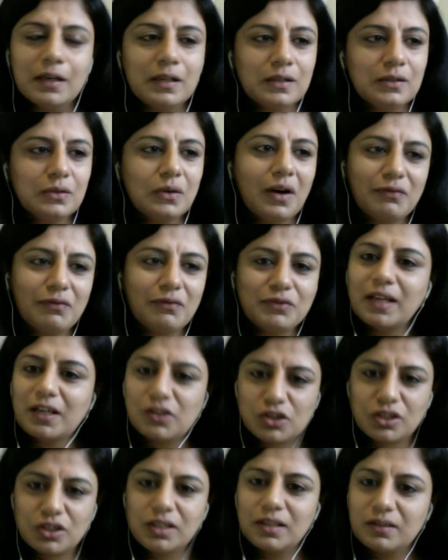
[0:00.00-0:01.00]
So after
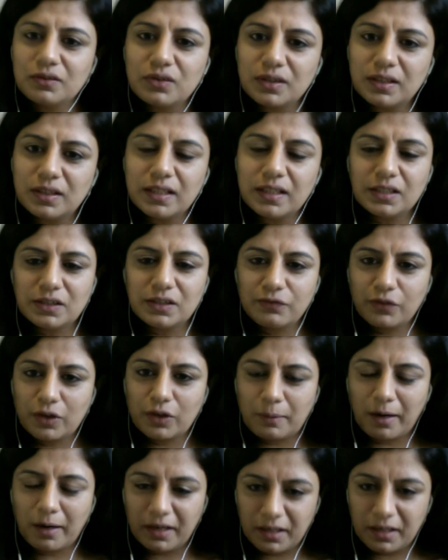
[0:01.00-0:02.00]
that, she is released
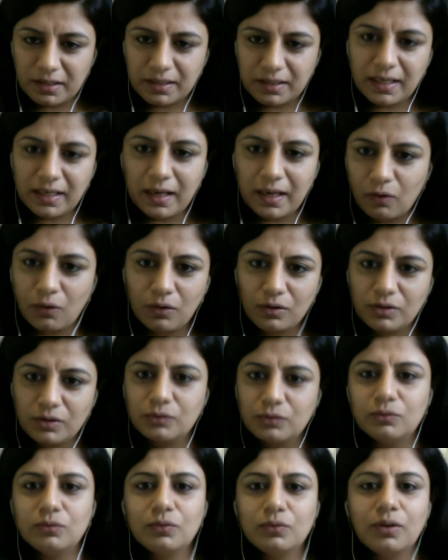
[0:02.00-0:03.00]
for about a day or
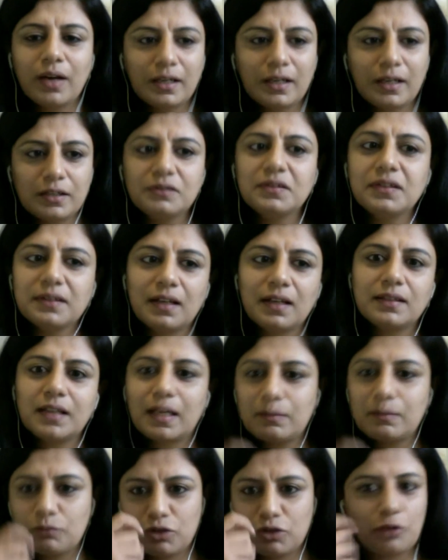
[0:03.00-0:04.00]
two, and during that
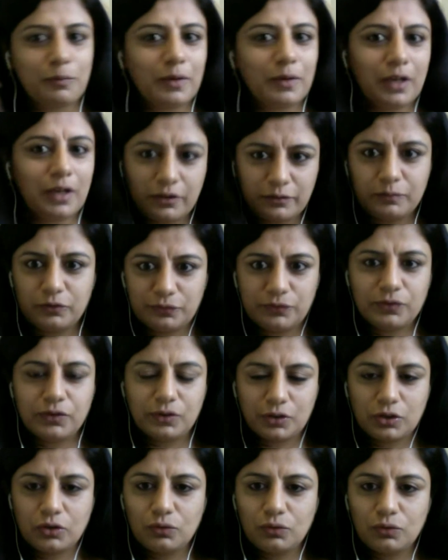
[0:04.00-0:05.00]
time, Sharmila
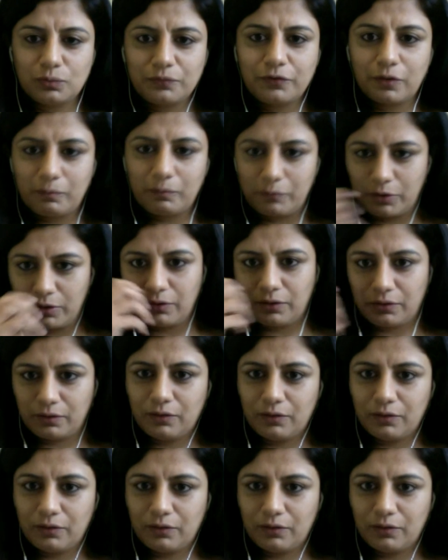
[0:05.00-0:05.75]
removes the tube from her